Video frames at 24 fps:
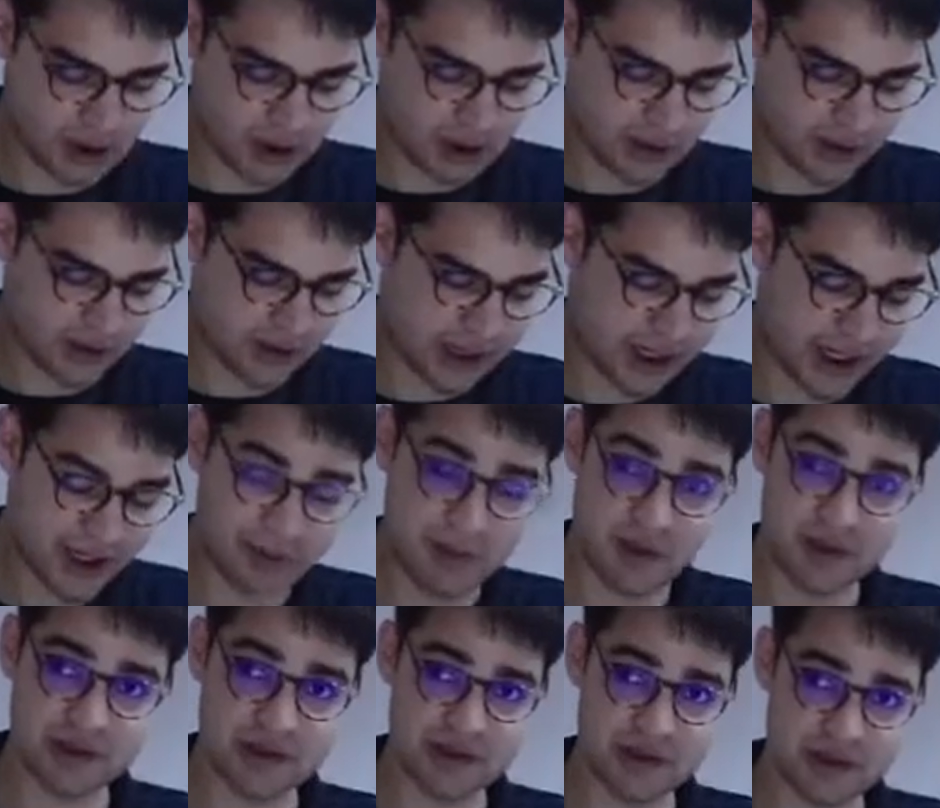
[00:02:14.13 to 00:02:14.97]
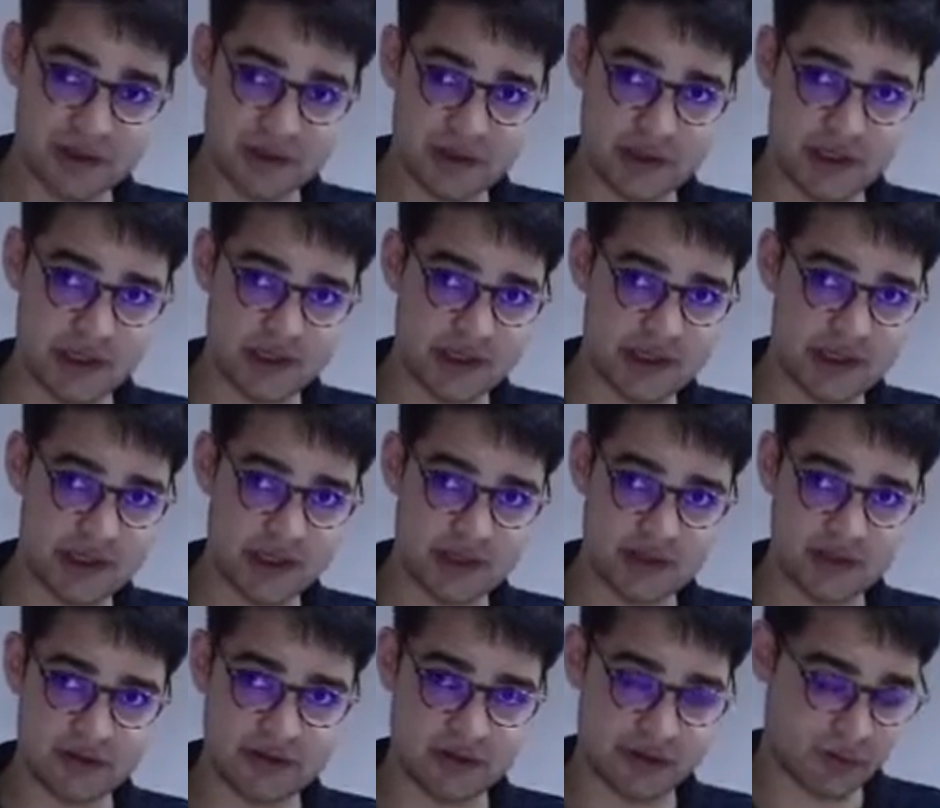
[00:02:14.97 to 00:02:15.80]
The like button is linked to
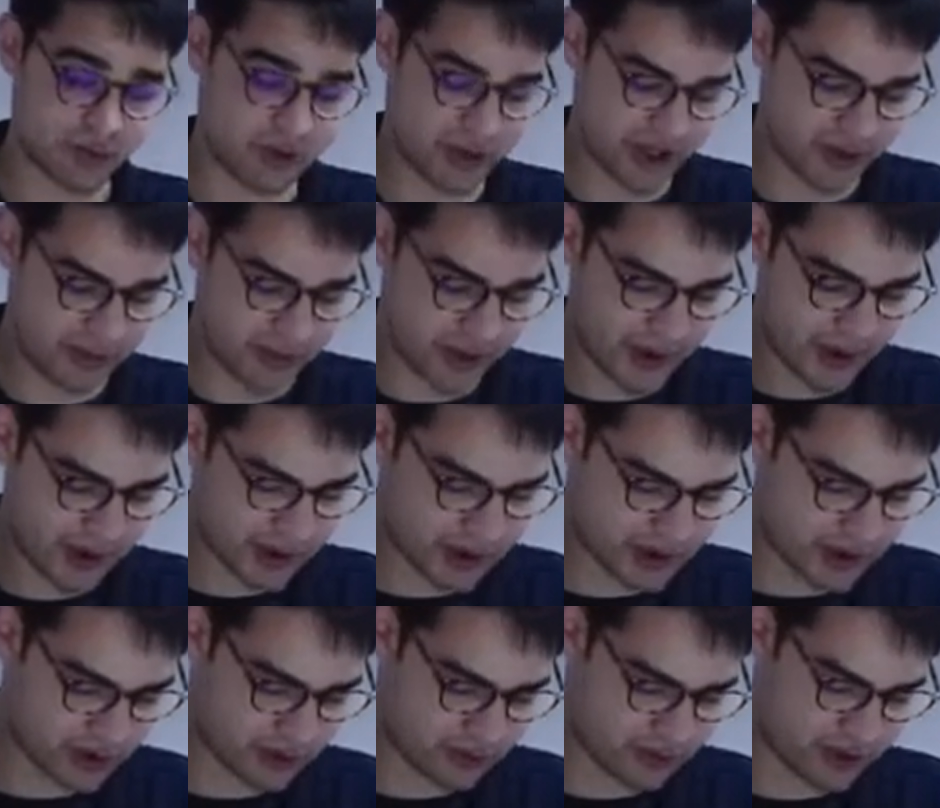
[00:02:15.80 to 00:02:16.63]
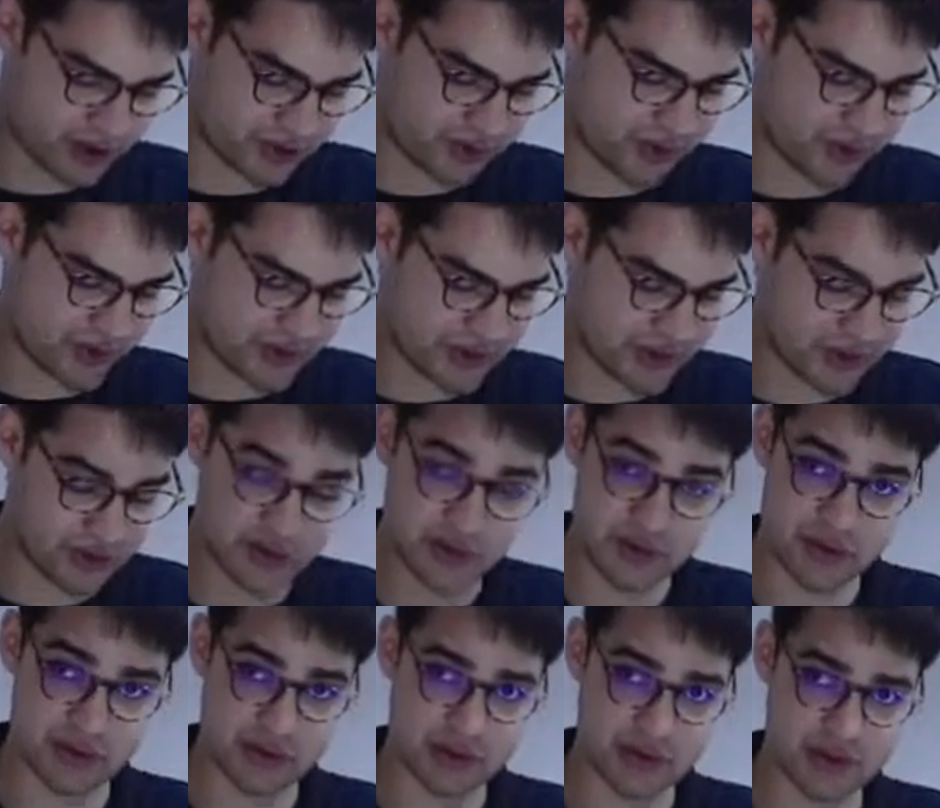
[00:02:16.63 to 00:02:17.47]
your brand page, which means
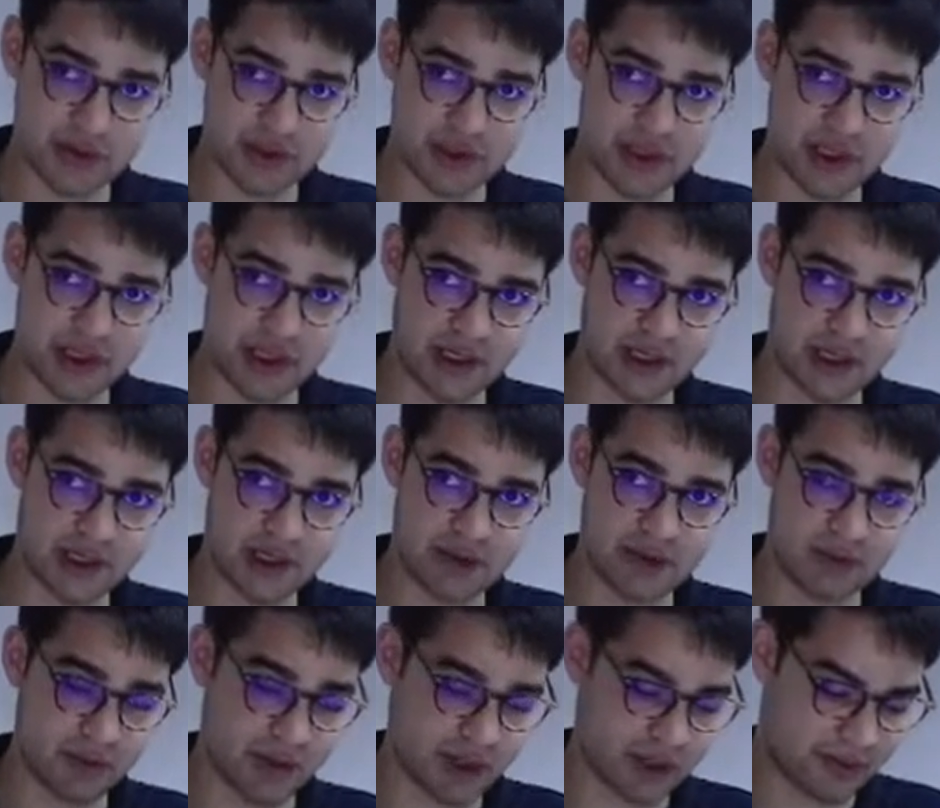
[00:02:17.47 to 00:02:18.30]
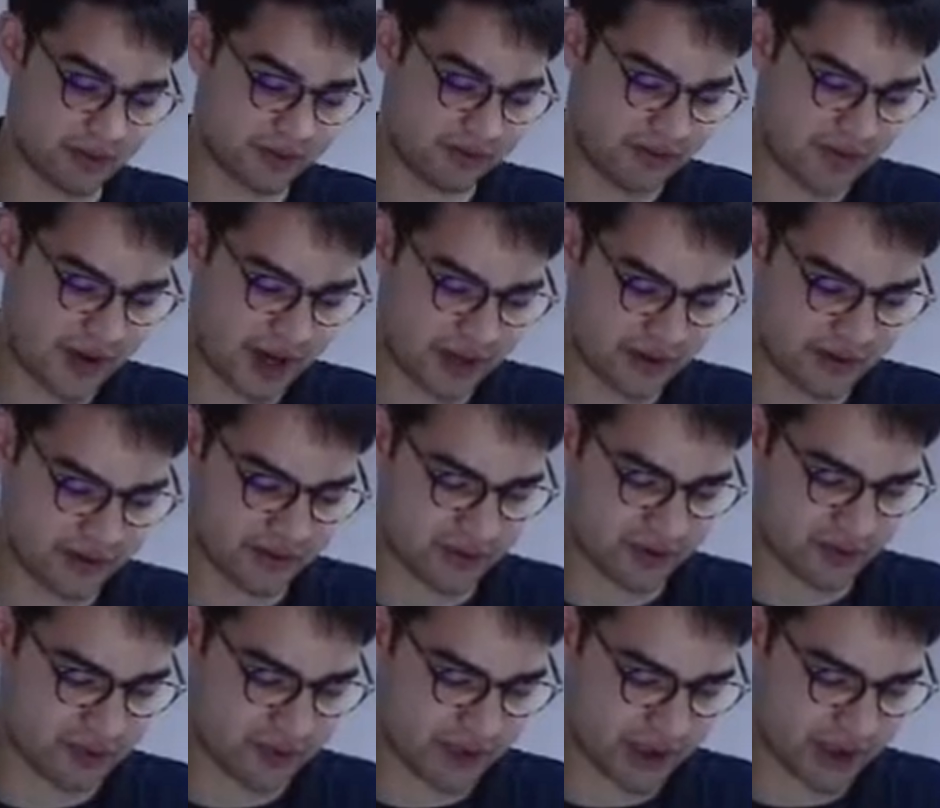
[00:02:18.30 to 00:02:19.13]
users can become fan of your
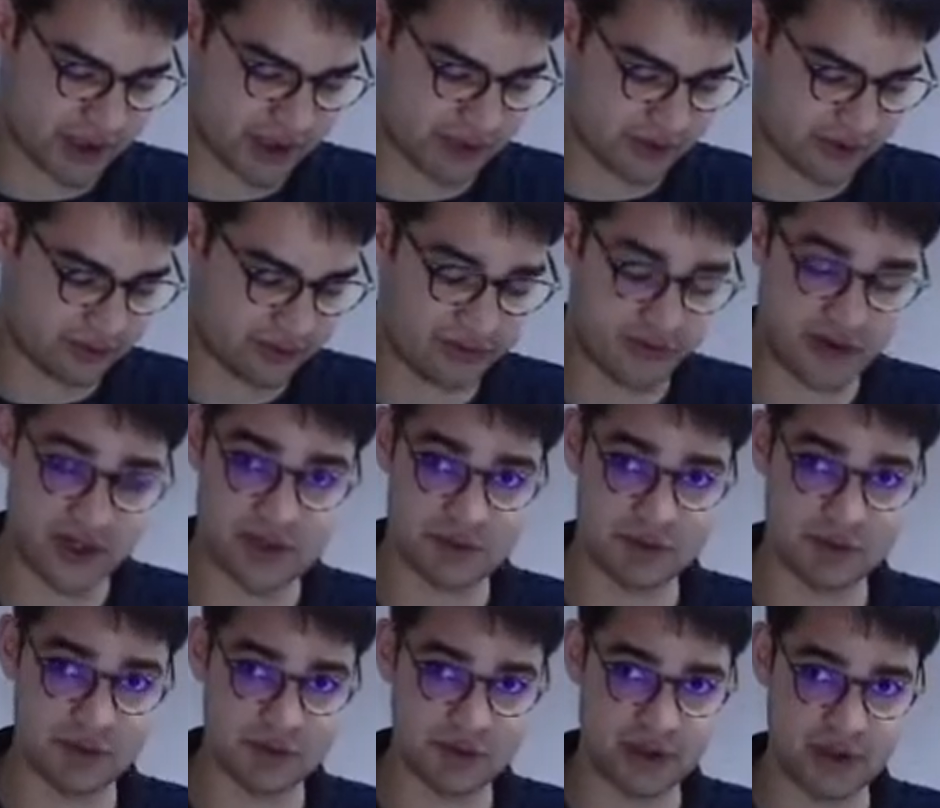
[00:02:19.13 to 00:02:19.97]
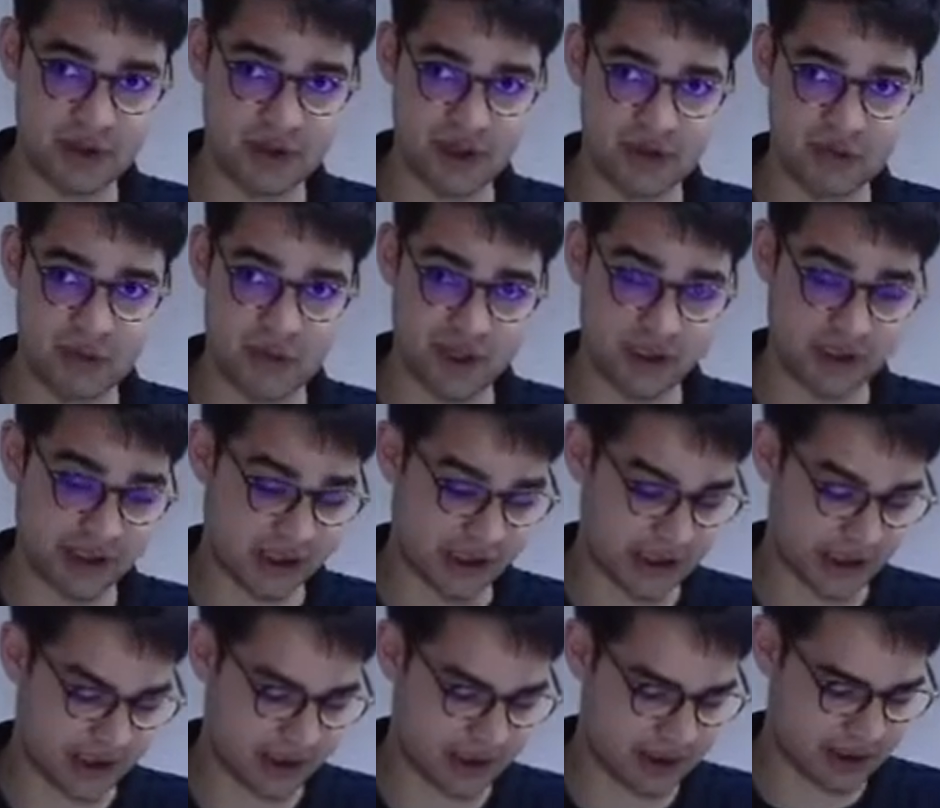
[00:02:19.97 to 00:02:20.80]
brand on Facebook in one click.
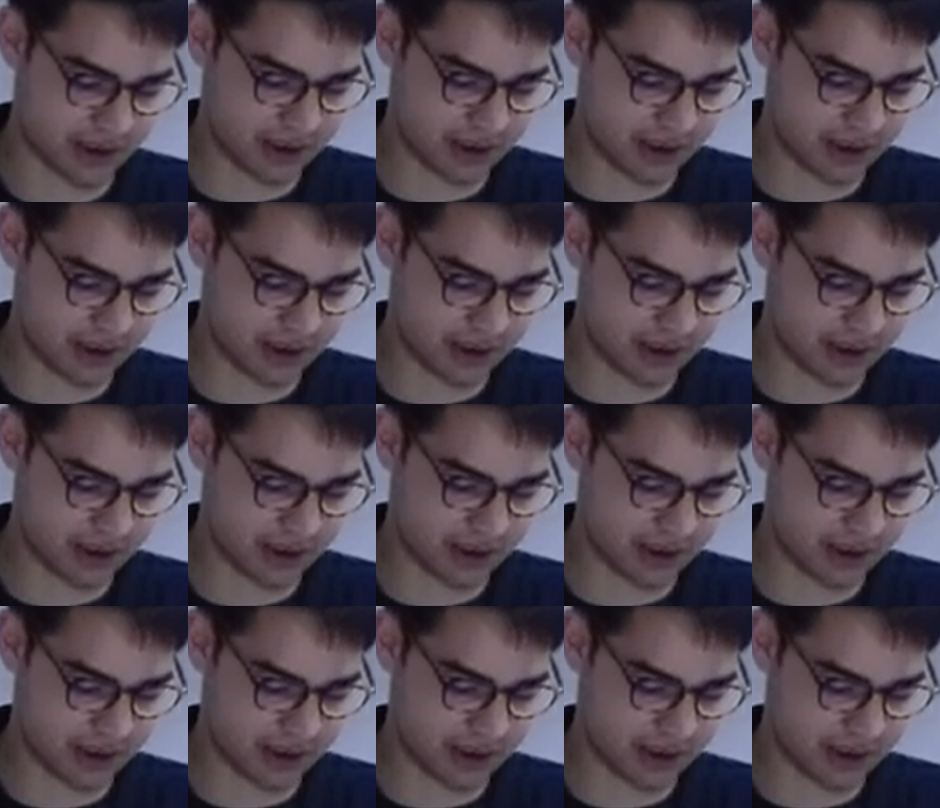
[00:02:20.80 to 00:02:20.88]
